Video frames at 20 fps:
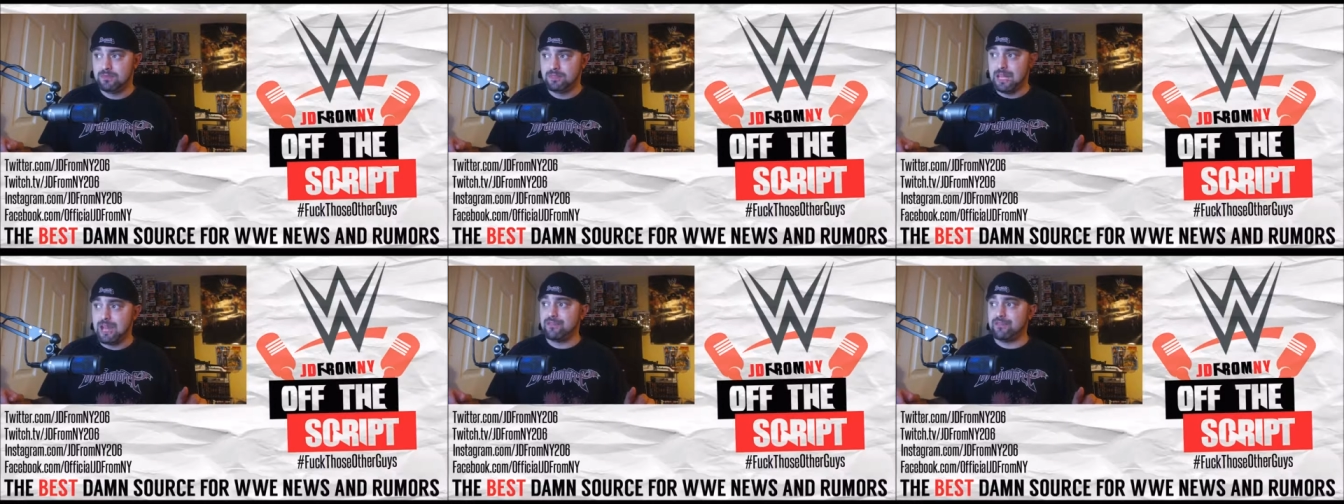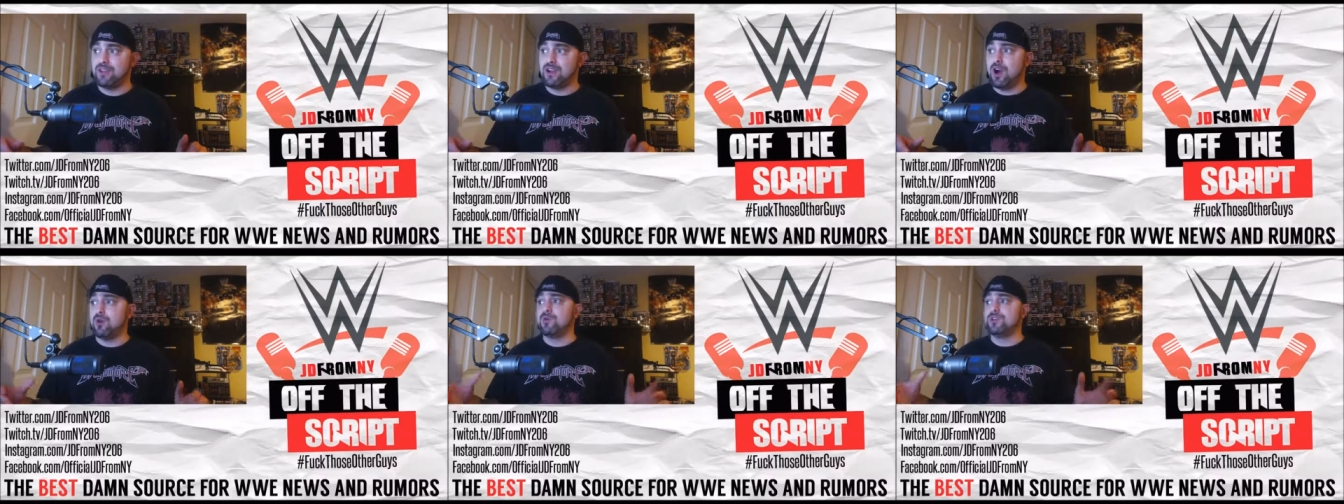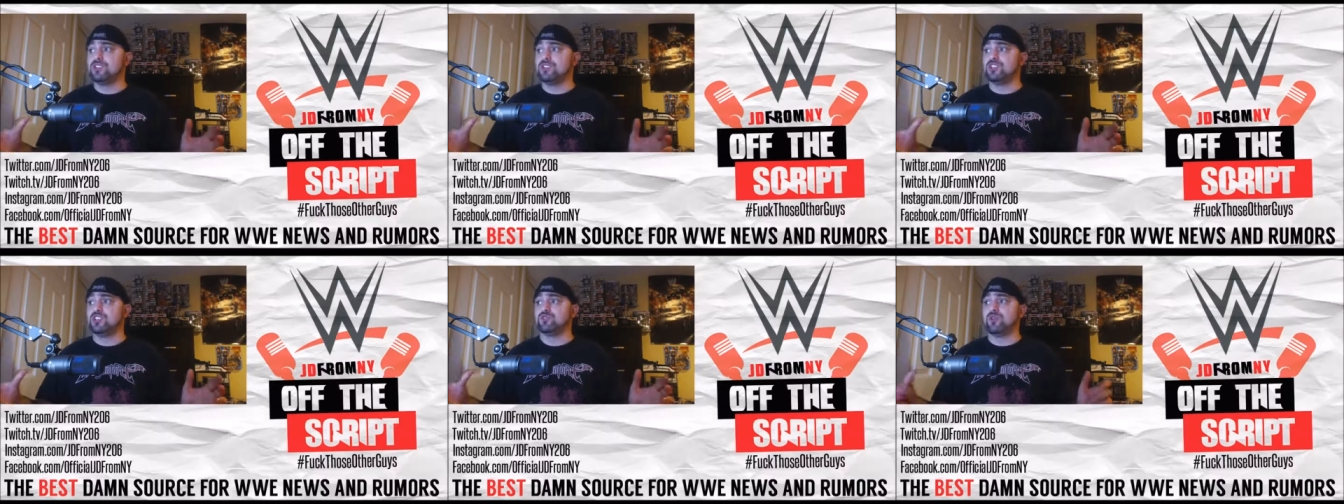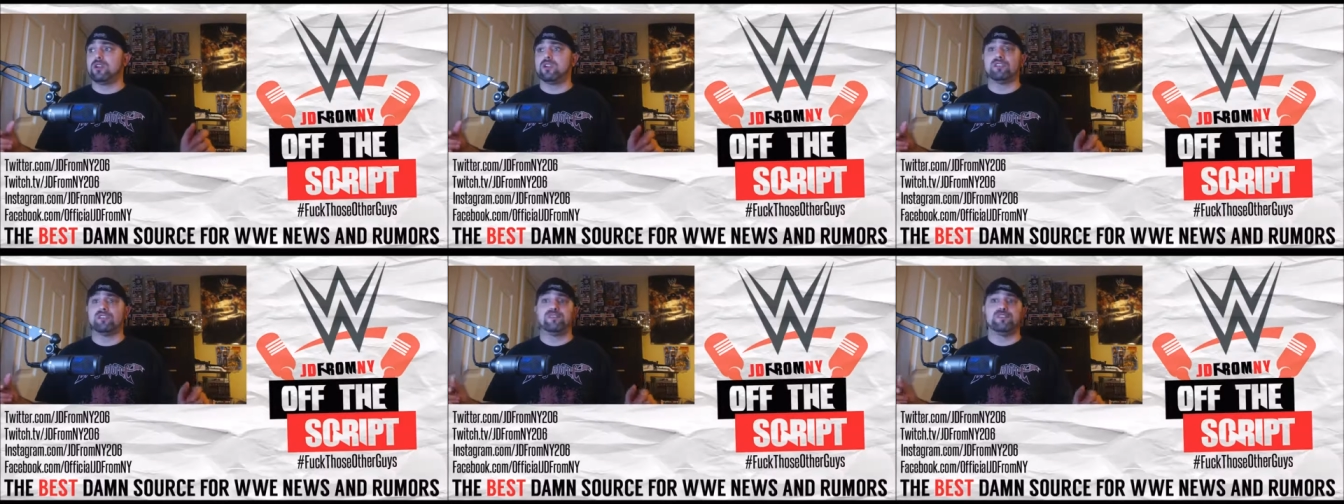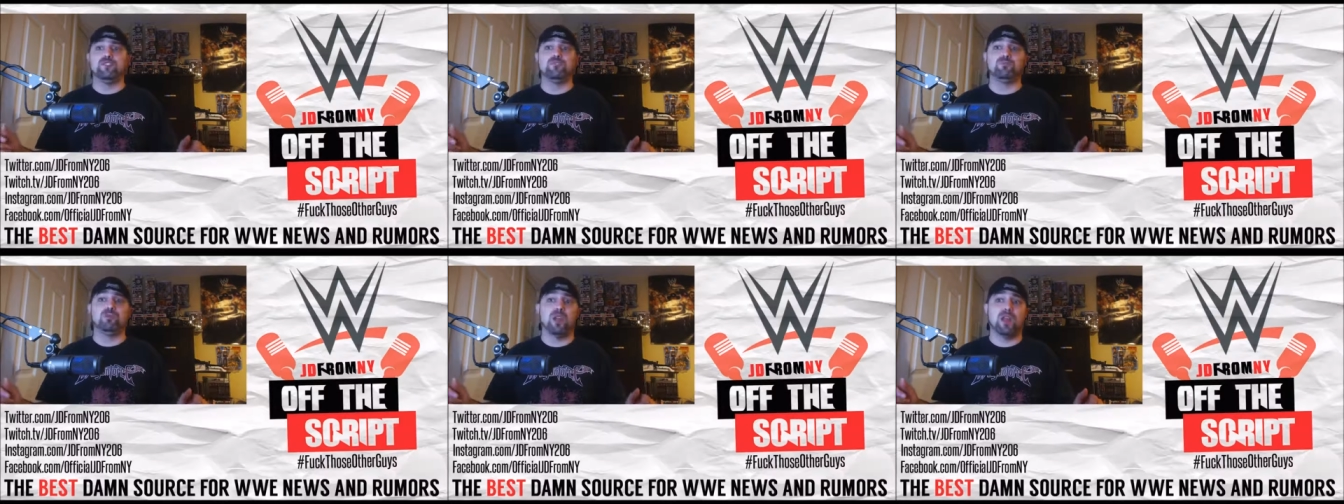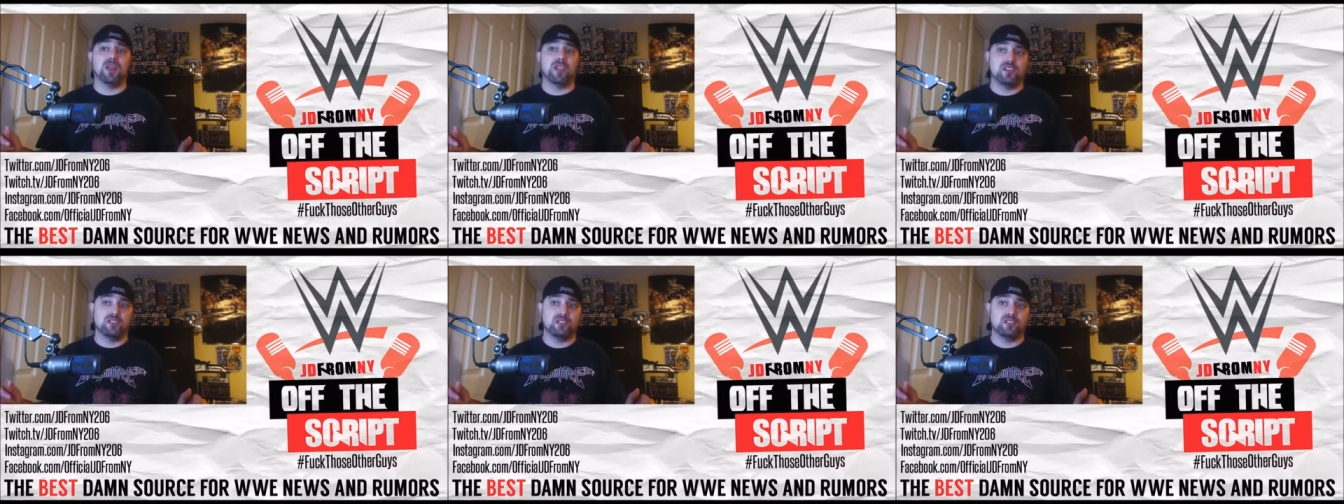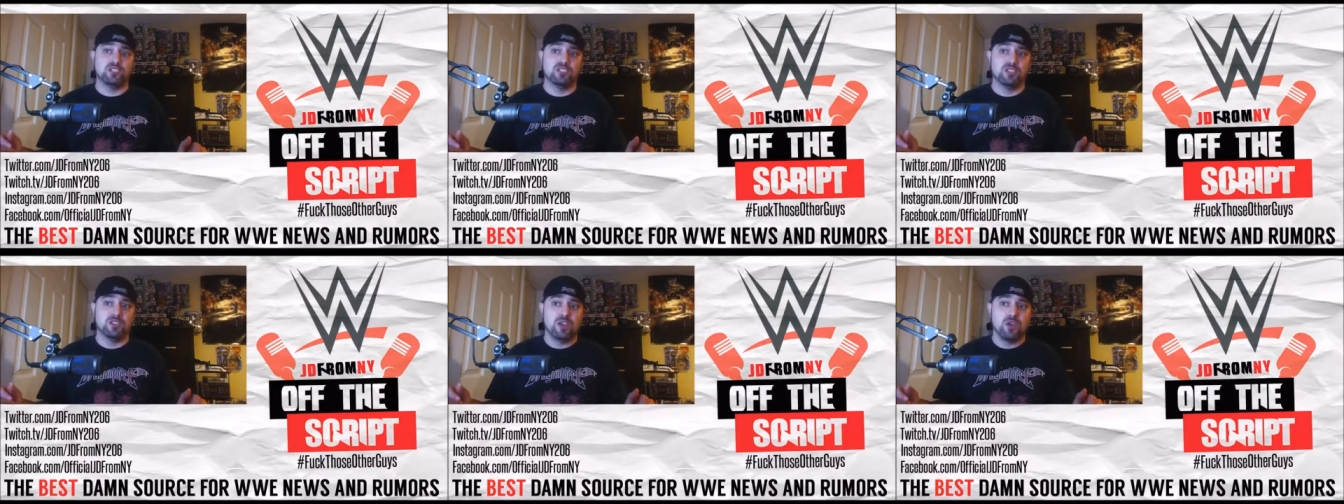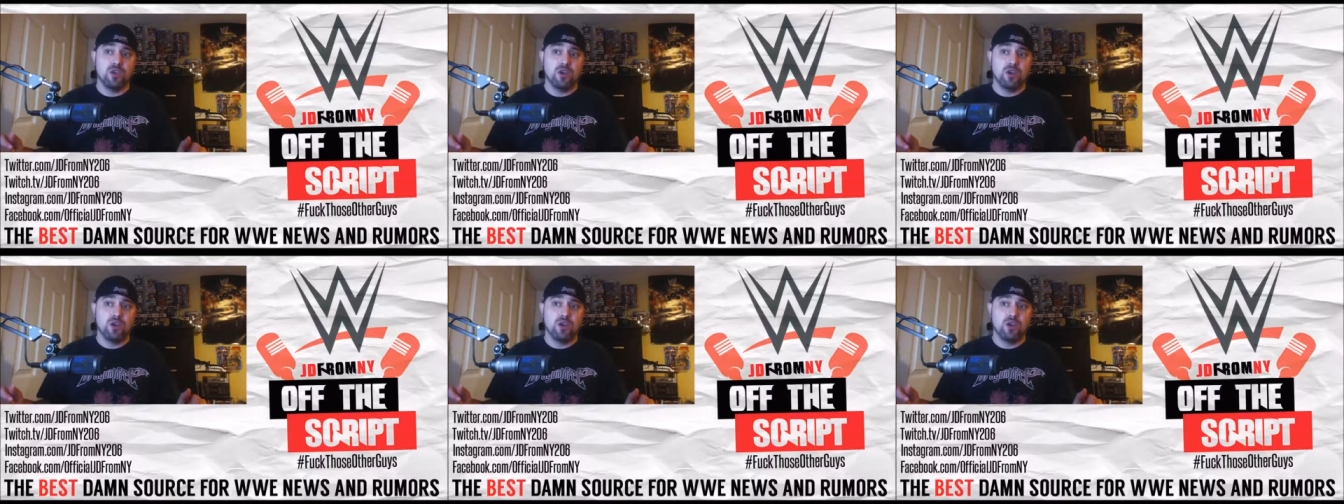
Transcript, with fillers: Kevin Owens is one of the few players